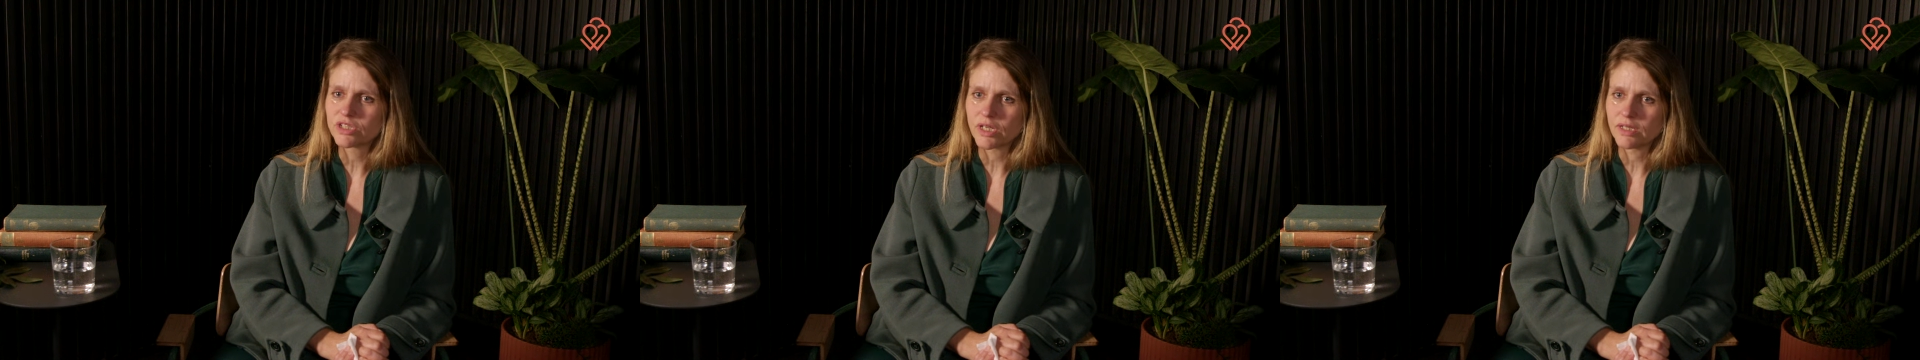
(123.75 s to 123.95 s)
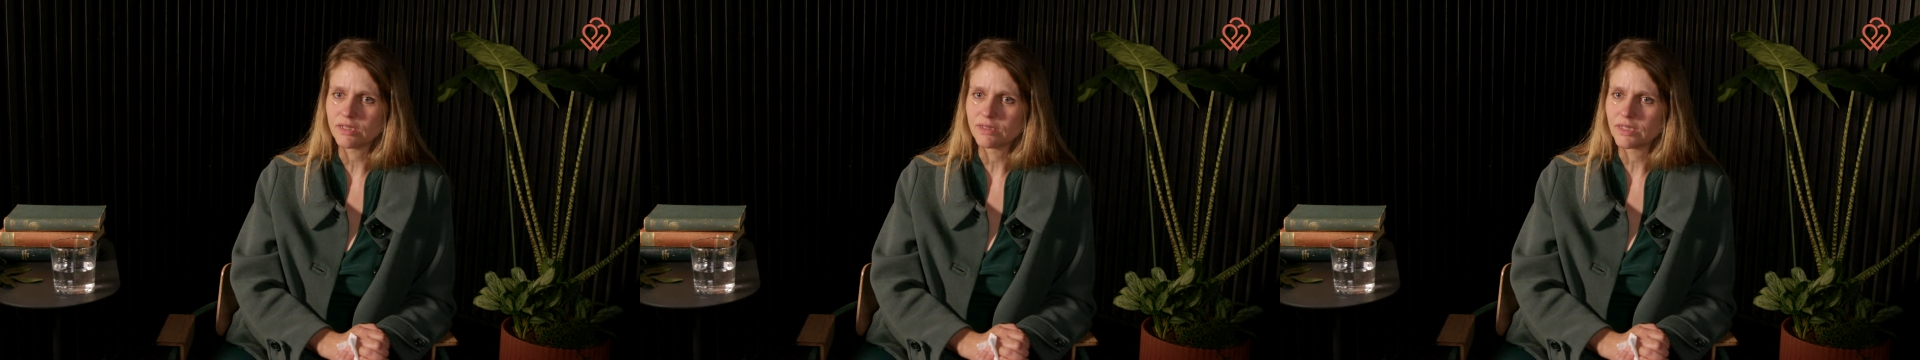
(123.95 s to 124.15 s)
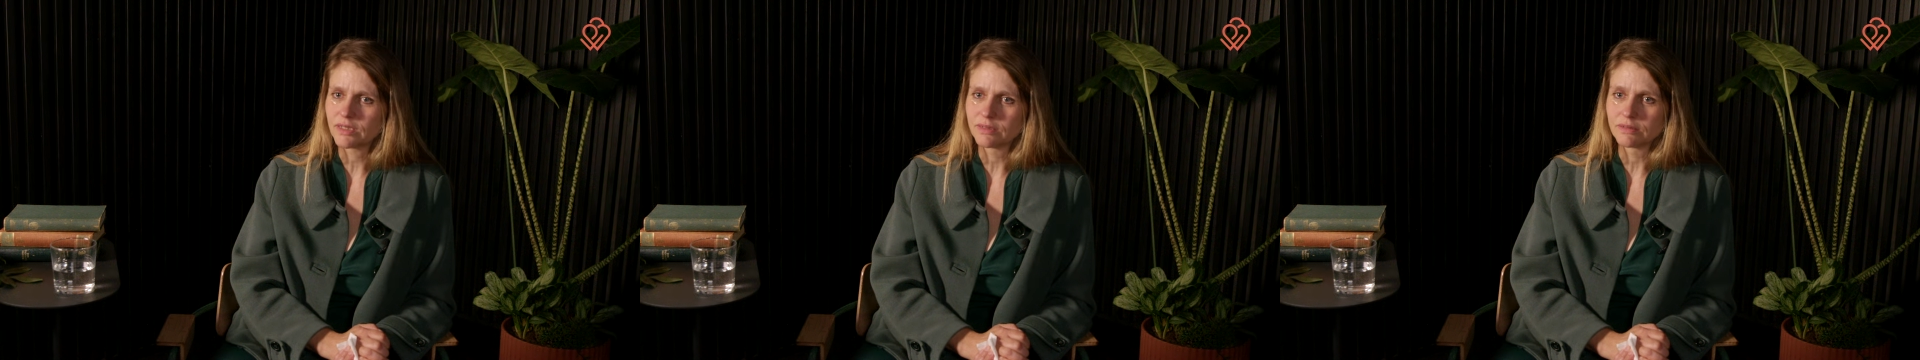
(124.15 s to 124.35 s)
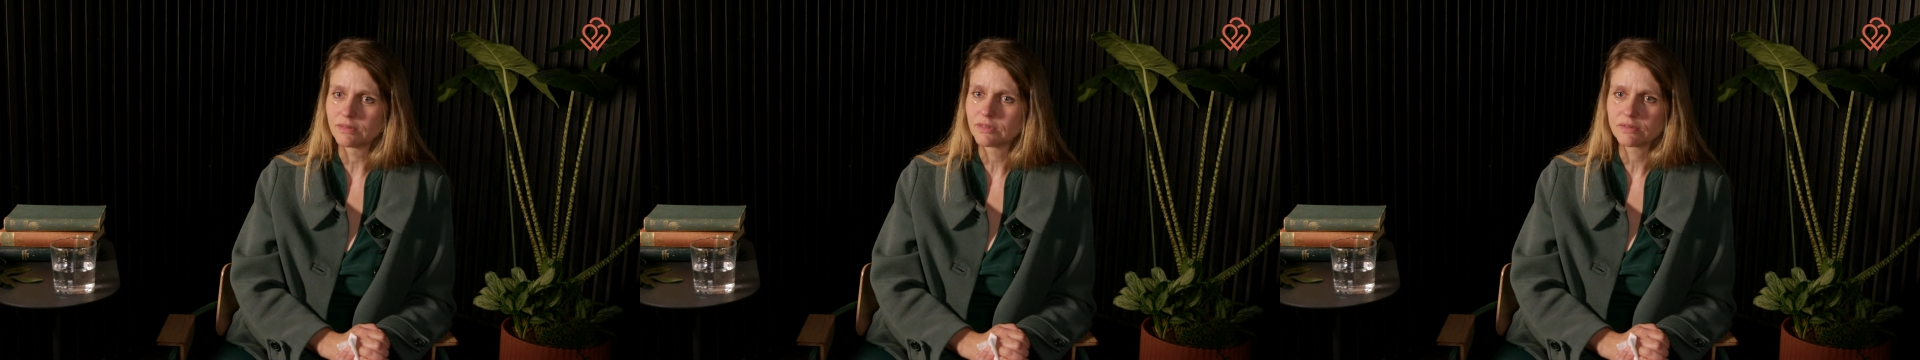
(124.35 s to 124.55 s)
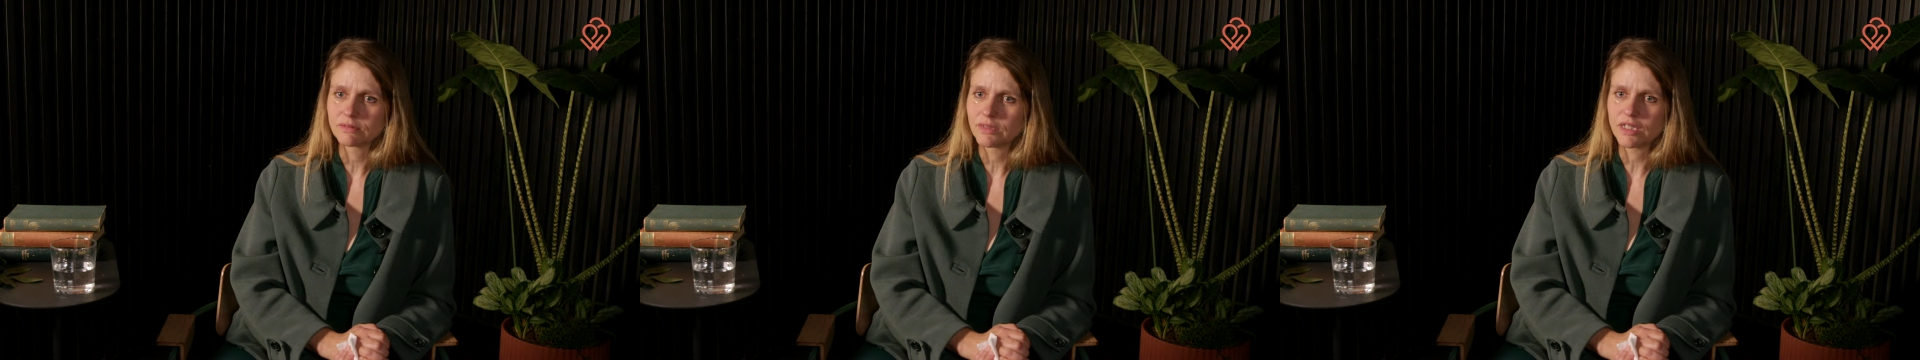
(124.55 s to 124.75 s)

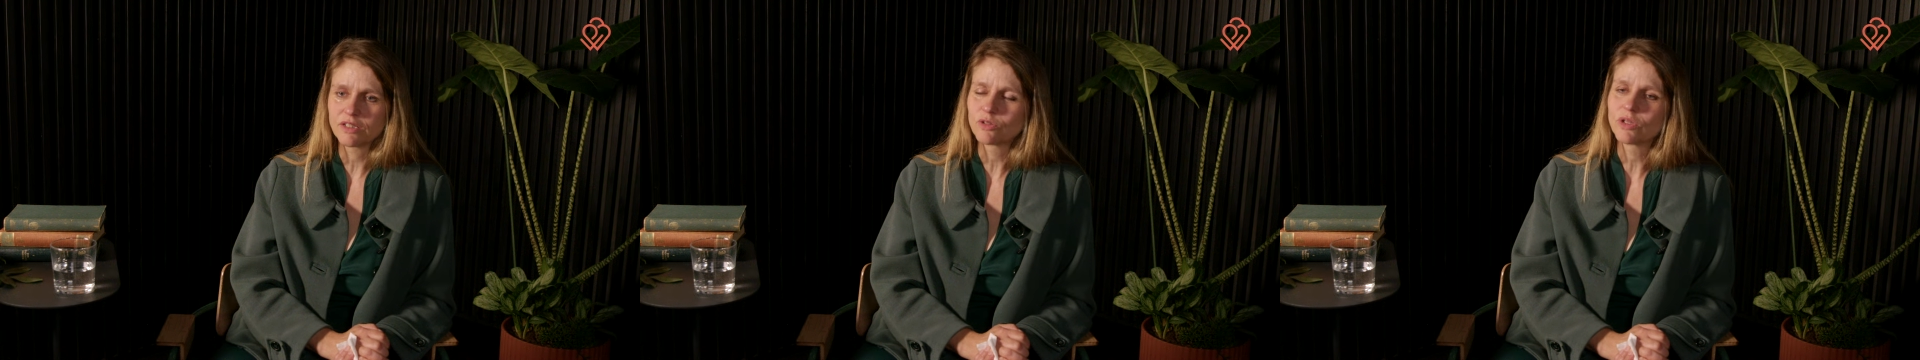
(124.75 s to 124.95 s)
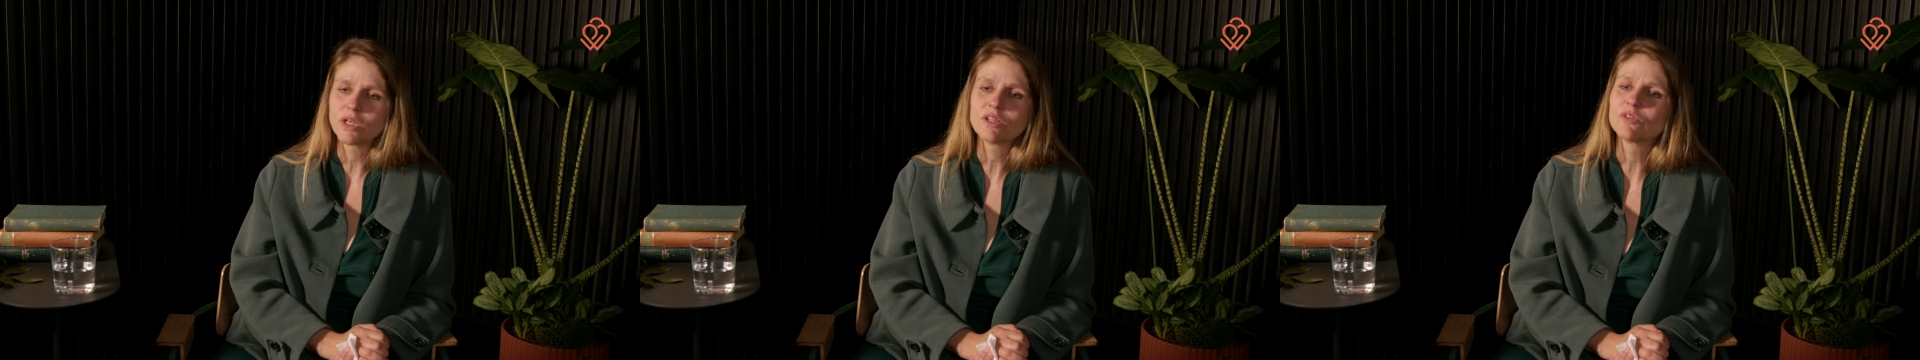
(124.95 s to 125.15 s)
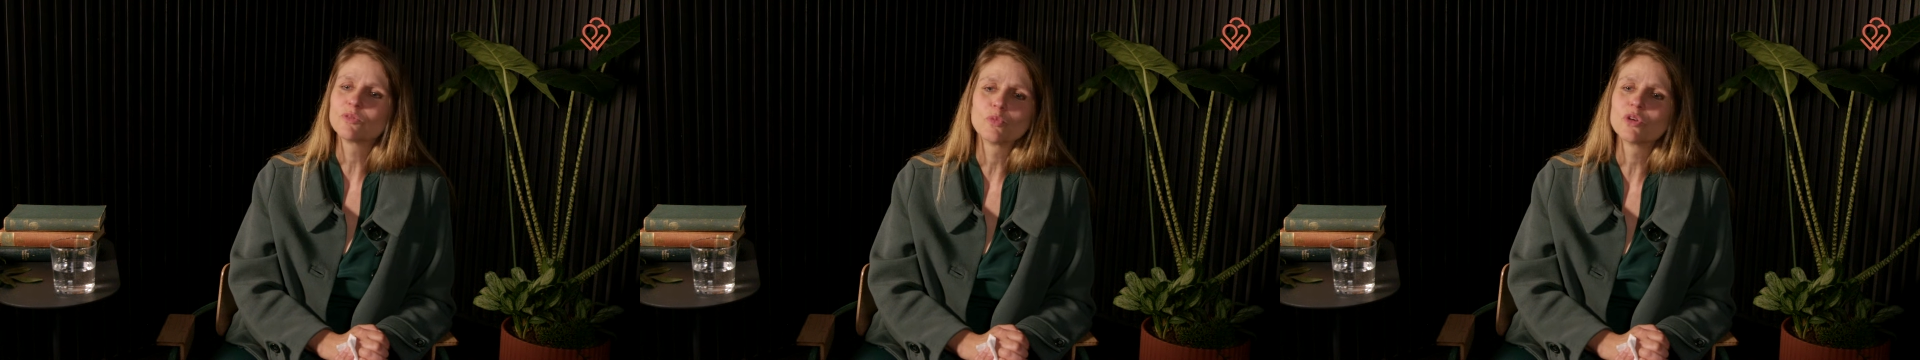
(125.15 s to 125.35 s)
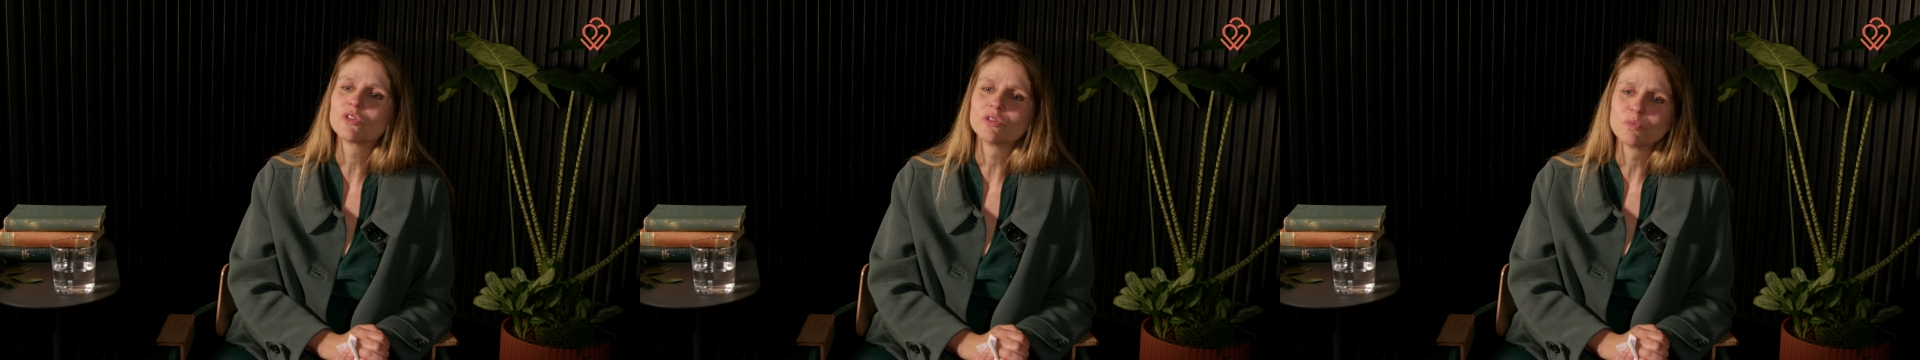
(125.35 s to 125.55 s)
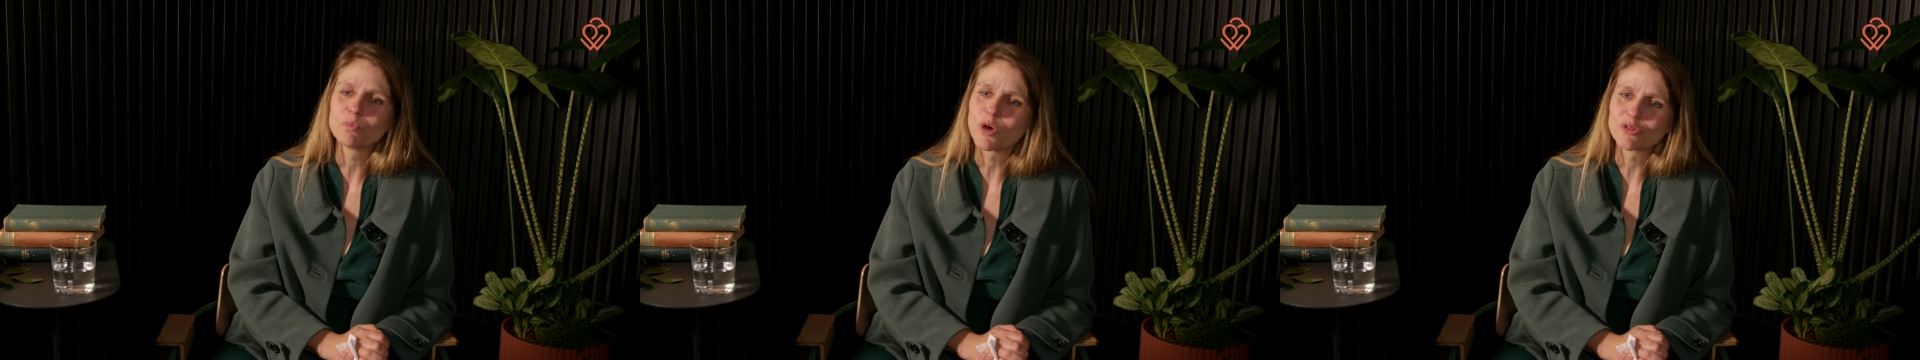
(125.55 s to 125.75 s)
It
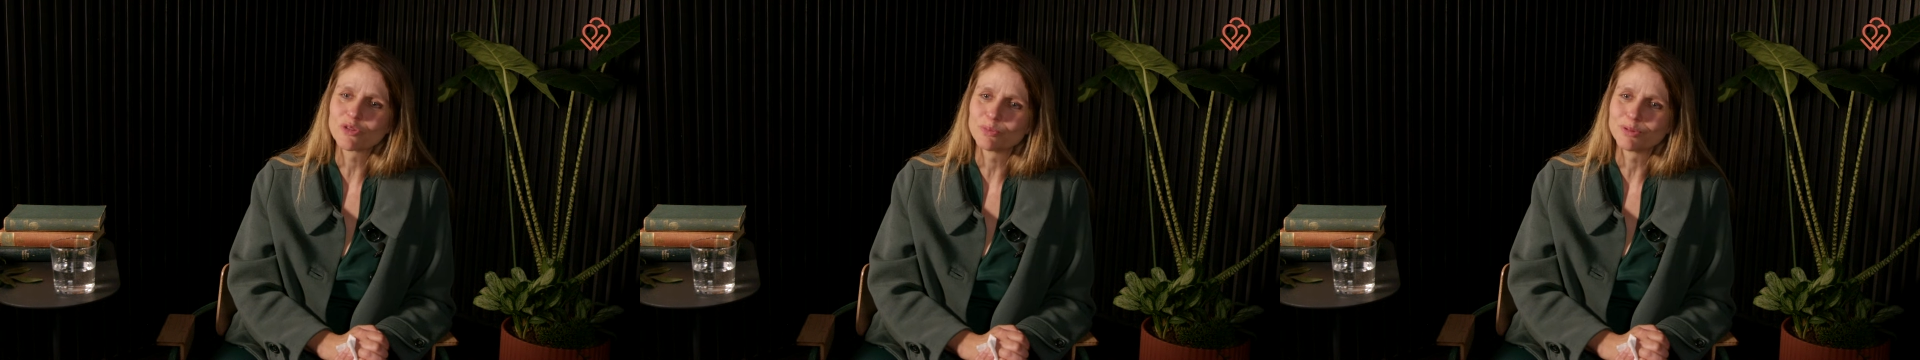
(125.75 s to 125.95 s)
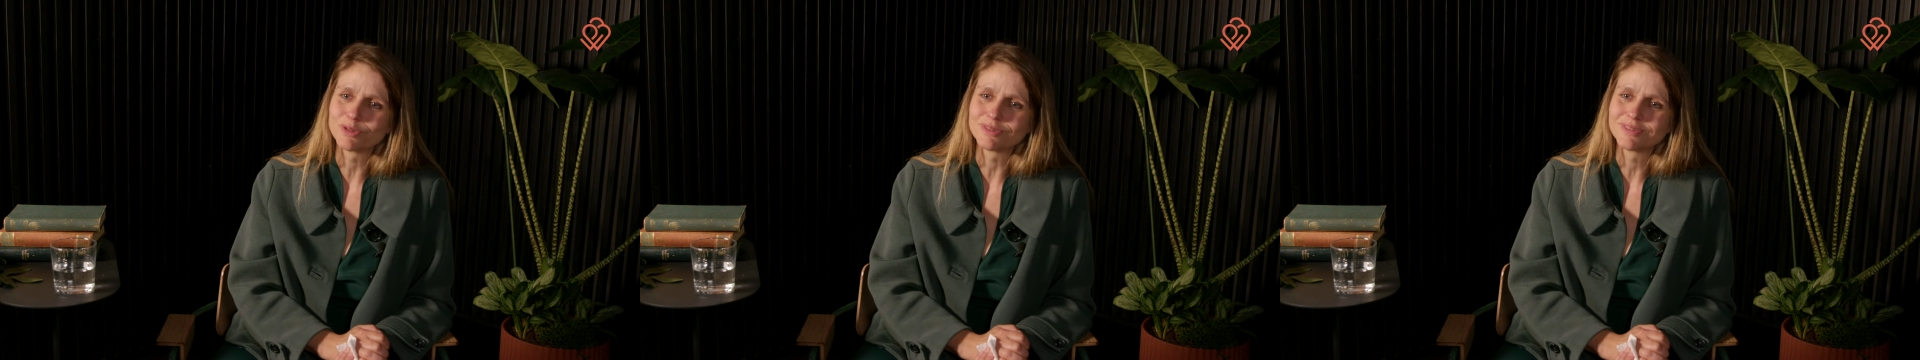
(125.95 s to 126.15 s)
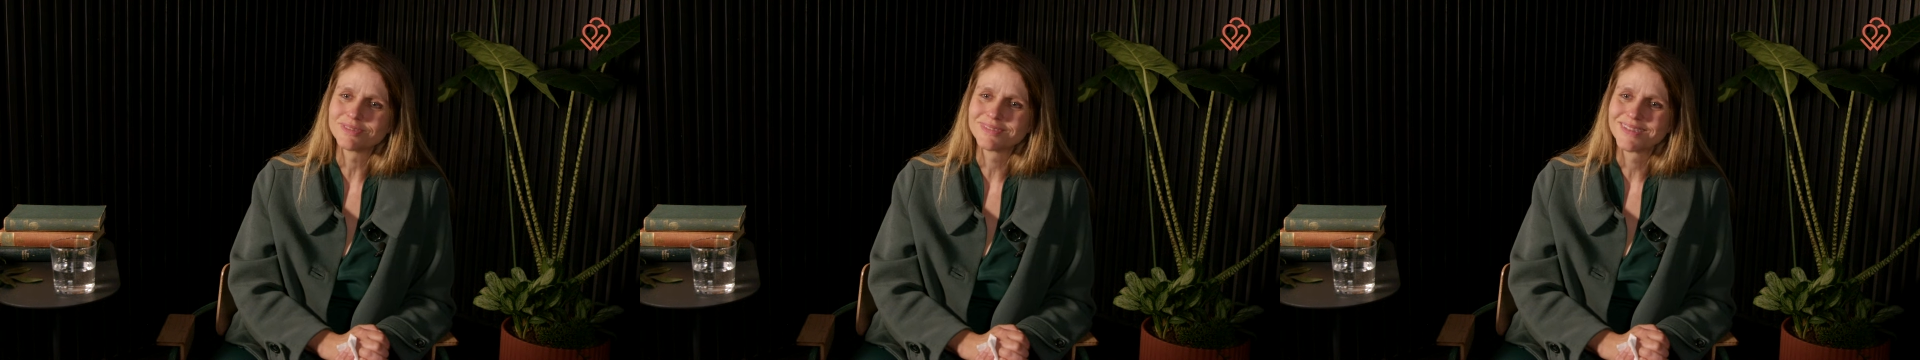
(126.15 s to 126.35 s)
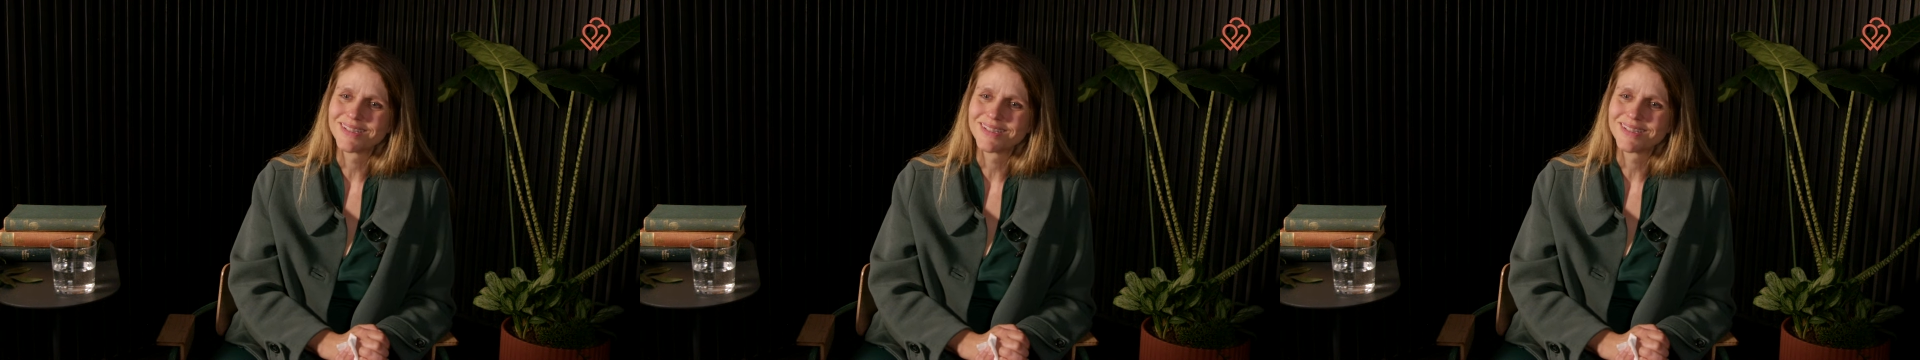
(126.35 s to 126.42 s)
wasn't possible.